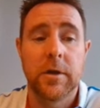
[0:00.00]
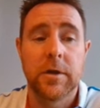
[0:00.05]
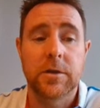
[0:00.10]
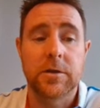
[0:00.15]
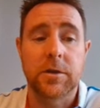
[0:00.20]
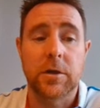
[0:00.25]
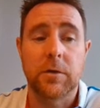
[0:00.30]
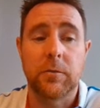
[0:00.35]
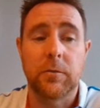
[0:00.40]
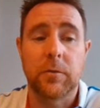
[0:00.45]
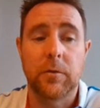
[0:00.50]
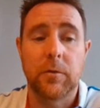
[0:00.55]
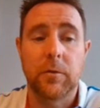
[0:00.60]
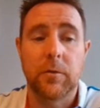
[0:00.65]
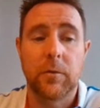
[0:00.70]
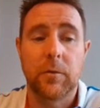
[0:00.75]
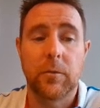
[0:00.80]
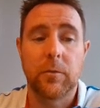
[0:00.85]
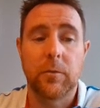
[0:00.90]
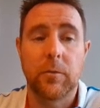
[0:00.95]
So
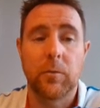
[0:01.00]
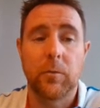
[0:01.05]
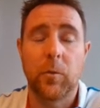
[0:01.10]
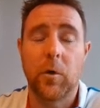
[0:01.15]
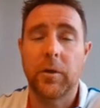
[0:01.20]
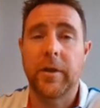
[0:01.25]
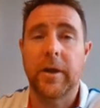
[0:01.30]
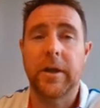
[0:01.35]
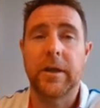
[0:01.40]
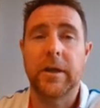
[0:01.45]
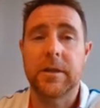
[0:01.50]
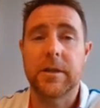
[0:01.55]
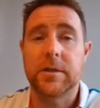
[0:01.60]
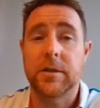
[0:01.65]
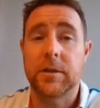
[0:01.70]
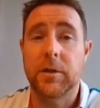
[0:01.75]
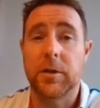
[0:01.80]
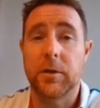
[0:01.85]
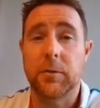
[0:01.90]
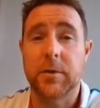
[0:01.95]
what they need
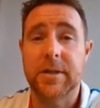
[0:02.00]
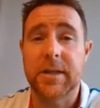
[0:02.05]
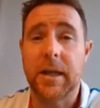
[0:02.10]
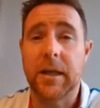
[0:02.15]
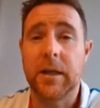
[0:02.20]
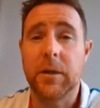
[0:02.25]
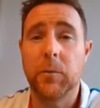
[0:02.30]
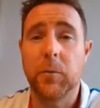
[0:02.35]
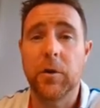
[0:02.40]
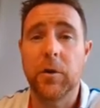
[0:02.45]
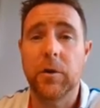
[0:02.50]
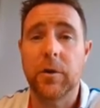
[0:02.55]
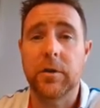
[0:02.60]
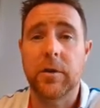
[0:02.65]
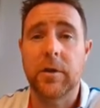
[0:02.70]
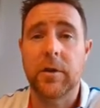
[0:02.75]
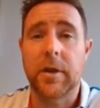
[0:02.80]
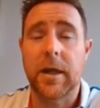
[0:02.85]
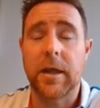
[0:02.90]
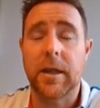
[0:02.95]
to do is any work
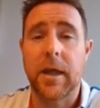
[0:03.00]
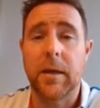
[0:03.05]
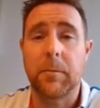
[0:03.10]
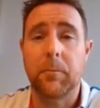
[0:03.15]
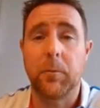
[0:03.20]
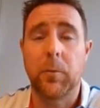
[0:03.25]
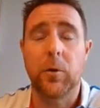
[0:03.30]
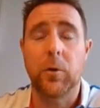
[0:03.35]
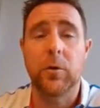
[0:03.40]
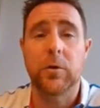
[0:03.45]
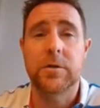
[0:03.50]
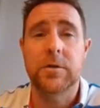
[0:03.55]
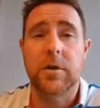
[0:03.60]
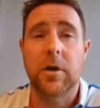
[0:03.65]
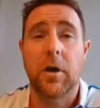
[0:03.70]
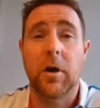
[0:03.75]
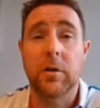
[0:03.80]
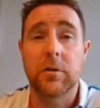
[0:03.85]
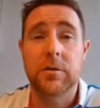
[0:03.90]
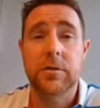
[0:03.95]
that they then put
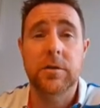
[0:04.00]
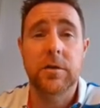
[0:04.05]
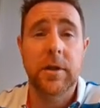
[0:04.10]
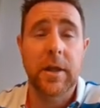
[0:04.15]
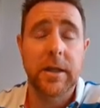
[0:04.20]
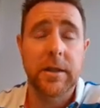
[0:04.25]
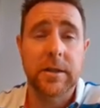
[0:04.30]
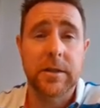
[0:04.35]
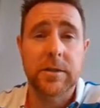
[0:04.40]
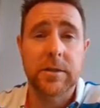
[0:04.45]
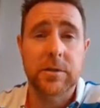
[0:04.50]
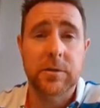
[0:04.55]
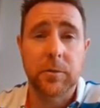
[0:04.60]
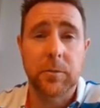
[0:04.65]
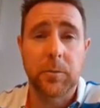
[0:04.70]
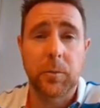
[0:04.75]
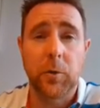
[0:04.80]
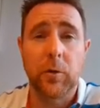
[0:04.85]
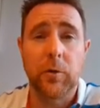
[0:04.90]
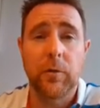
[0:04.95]
onto their
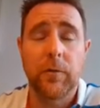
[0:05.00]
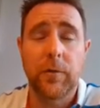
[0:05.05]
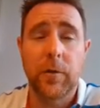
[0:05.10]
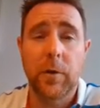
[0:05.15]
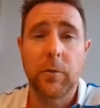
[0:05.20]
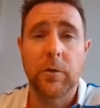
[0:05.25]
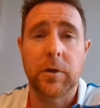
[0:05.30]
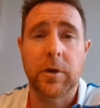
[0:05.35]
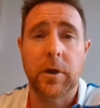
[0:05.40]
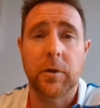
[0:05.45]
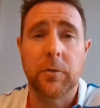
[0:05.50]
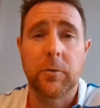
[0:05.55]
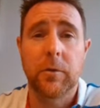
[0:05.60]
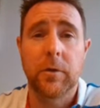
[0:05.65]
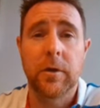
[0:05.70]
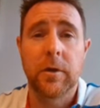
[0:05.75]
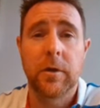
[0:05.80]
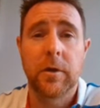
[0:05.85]
digital portfolio,